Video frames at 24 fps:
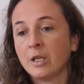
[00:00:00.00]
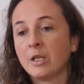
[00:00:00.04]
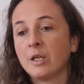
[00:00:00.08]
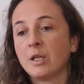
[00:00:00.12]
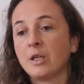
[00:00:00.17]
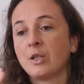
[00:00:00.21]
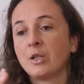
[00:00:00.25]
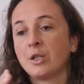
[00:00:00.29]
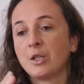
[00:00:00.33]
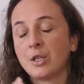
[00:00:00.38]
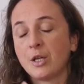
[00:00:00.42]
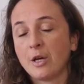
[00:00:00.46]

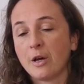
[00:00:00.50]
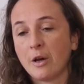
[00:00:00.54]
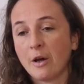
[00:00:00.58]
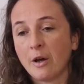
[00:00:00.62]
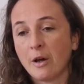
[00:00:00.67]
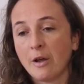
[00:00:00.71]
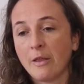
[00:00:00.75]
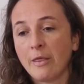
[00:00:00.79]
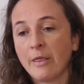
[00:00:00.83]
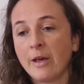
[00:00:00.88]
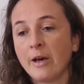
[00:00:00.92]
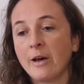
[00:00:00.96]
to
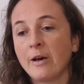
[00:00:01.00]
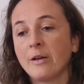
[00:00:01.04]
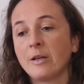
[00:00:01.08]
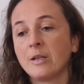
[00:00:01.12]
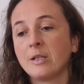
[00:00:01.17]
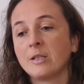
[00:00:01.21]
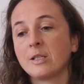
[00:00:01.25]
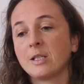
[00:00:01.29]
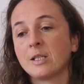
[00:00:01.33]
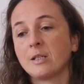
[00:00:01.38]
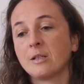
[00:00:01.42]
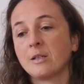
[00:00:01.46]
turn
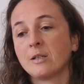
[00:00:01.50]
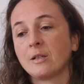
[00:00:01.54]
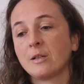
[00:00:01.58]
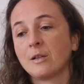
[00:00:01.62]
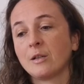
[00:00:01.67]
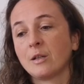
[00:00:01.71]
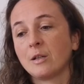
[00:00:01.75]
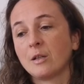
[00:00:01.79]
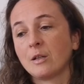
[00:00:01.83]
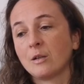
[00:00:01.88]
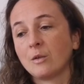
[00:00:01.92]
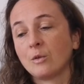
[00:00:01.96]
that,
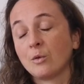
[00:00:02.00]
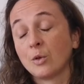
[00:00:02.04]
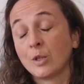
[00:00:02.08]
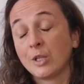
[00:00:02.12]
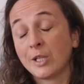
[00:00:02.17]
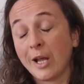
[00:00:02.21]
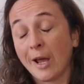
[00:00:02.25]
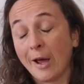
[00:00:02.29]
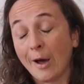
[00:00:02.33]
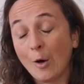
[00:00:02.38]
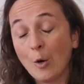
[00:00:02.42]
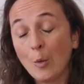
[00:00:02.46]
or to
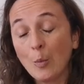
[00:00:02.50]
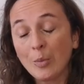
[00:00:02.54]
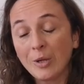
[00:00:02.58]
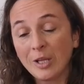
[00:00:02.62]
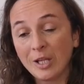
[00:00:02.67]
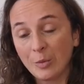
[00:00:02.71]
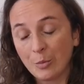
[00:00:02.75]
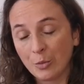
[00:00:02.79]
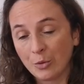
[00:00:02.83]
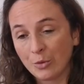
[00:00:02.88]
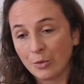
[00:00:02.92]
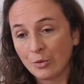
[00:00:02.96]
help
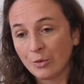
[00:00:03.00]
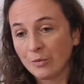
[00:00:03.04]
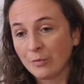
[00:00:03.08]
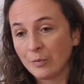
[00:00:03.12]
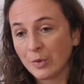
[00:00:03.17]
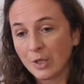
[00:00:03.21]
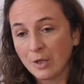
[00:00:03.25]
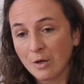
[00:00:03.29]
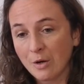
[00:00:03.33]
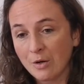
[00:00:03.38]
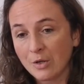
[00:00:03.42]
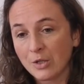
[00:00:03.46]
people, and
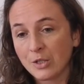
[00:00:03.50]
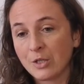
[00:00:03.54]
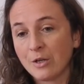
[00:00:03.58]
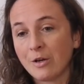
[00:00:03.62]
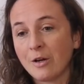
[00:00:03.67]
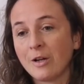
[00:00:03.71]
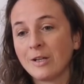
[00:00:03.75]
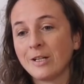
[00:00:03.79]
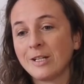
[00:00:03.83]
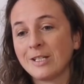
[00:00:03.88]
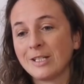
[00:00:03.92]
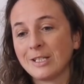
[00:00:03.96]
we can't
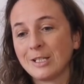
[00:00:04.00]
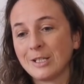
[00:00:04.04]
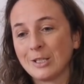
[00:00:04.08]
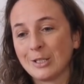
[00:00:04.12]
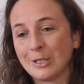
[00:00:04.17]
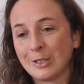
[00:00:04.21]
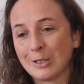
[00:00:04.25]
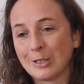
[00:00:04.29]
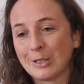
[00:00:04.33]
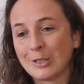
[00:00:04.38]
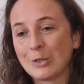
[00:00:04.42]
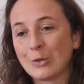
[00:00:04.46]
turn it
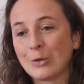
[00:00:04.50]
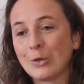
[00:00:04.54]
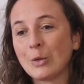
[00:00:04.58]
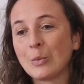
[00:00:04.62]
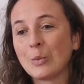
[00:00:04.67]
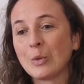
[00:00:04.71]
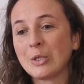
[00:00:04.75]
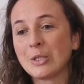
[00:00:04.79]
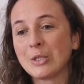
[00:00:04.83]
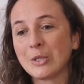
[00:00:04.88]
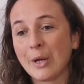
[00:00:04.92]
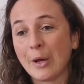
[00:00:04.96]
into the story,
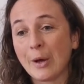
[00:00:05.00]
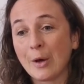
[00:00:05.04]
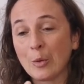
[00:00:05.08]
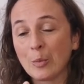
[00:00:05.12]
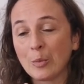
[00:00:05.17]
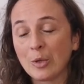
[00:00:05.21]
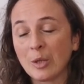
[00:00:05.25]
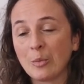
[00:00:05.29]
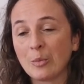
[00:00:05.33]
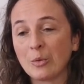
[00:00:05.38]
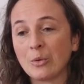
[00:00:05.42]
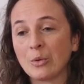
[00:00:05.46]
but to help
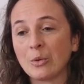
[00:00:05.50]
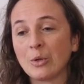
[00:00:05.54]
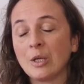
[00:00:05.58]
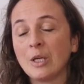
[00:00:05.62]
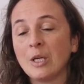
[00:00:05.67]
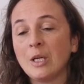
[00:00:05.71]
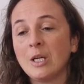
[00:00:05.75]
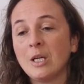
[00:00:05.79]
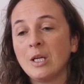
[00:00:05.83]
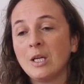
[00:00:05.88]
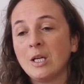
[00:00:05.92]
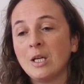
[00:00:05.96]
people
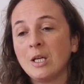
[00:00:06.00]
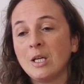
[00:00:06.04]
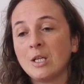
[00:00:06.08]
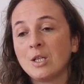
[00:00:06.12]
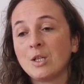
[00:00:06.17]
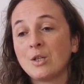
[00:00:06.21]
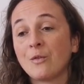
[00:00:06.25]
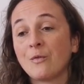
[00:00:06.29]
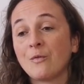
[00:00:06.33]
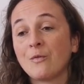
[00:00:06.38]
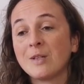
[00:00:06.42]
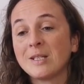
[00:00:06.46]

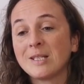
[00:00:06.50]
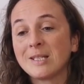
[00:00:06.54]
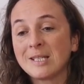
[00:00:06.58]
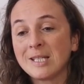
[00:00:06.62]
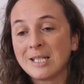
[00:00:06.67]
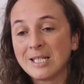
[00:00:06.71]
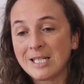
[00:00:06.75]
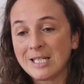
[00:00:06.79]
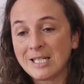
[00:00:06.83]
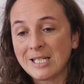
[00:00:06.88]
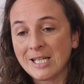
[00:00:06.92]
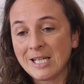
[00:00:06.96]
to
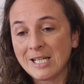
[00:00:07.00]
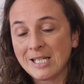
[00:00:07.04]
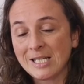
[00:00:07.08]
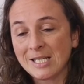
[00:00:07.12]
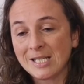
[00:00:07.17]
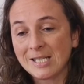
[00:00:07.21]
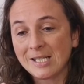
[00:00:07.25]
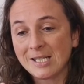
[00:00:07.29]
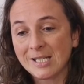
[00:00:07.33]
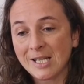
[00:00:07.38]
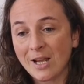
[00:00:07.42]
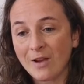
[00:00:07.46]
facilitate a
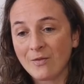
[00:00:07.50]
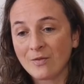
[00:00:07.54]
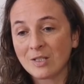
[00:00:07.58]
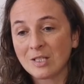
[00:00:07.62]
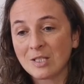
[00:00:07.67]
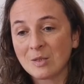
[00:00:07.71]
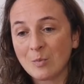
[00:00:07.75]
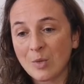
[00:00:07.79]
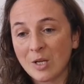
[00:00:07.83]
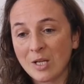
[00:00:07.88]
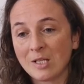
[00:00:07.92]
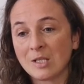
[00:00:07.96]
safe
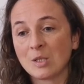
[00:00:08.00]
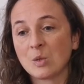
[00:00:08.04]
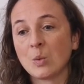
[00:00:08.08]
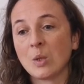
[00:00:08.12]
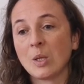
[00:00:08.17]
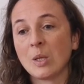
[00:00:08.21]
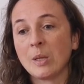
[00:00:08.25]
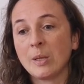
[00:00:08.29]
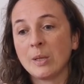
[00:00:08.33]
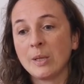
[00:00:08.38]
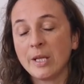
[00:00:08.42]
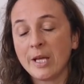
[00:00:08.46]
space
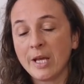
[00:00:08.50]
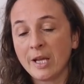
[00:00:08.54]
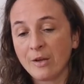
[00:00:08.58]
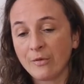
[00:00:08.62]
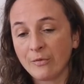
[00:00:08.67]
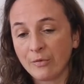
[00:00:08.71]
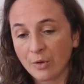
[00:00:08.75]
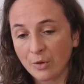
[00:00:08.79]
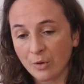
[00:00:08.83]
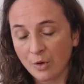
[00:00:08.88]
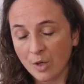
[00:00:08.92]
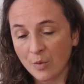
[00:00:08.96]
where they
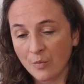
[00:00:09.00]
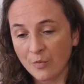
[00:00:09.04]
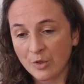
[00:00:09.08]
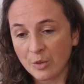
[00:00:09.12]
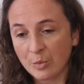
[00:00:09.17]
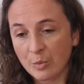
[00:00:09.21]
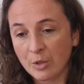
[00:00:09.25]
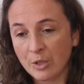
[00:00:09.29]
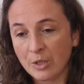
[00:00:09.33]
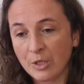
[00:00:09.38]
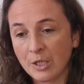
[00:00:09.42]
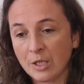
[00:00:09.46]
feel
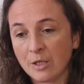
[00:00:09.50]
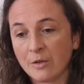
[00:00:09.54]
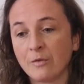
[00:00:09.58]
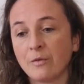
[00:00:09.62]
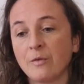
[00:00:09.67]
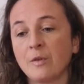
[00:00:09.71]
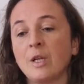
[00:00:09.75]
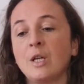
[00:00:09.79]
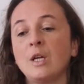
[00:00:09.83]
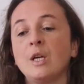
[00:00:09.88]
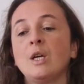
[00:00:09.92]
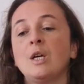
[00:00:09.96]
comfortable enough
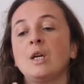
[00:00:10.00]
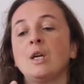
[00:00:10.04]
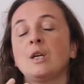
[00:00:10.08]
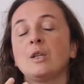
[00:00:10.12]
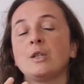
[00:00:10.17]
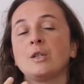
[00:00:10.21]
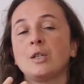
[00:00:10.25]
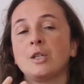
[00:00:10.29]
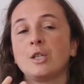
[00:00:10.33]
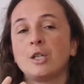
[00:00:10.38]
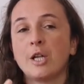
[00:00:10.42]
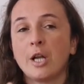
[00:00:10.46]

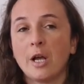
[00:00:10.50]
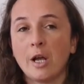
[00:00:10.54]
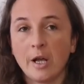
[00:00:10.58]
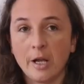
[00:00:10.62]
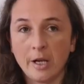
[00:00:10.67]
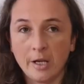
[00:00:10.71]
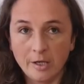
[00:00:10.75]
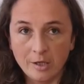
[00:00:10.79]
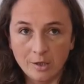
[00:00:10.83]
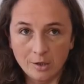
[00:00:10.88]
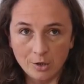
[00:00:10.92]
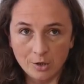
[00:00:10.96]
to
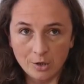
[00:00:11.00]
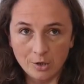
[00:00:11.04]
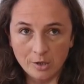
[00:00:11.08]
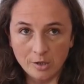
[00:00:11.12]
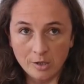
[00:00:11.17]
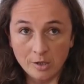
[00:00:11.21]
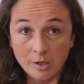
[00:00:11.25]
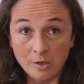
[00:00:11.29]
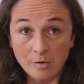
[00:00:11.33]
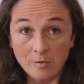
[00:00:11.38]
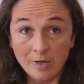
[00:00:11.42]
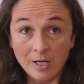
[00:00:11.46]
change
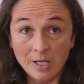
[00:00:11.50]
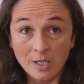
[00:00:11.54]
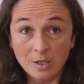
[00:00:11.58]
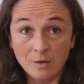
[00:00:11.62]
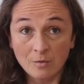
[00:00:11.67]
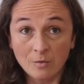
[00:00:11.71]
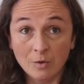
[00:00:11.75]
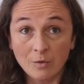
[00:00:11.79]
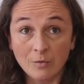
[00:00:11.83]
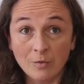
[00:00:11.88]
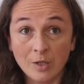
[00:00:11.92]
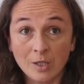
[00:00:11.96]
the
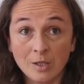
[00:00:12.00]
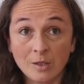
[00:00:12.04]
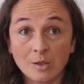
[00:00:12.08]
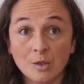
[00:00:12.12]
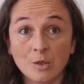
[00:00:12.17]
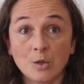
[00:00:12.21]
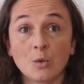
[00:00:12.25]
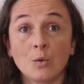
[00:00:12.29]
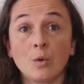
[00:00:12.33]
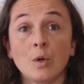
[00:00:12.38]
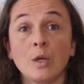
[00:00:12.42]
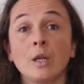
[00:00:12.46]
narrative of that
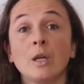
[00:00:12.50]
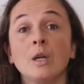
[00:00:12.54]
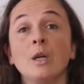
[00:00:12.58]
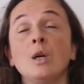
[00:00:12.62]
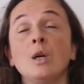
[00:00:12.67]
story